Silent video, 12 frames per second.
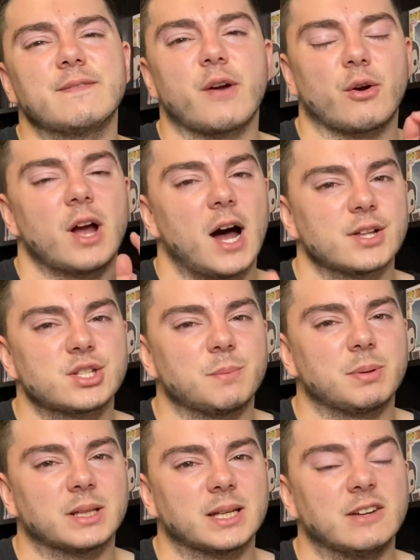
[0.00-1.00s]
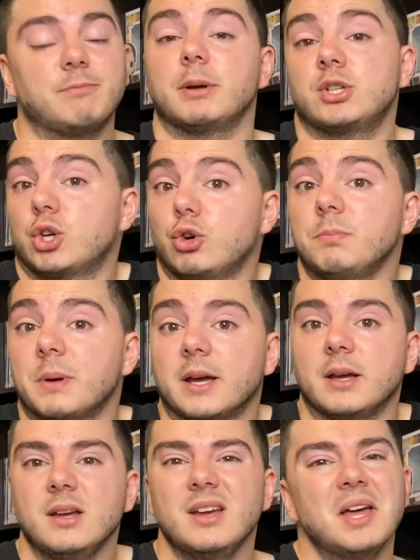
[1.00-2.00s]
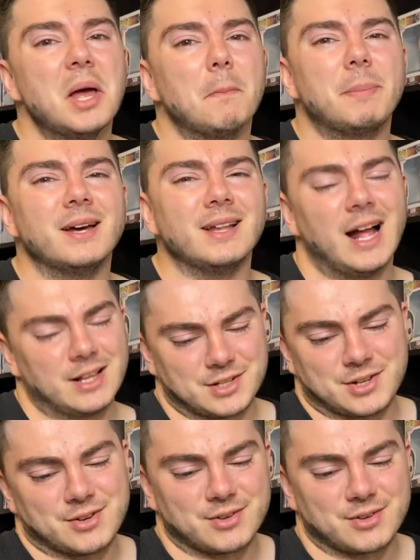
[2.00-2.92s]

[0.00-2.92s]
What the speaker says: it very hard to believe, but she could be. But I don't know.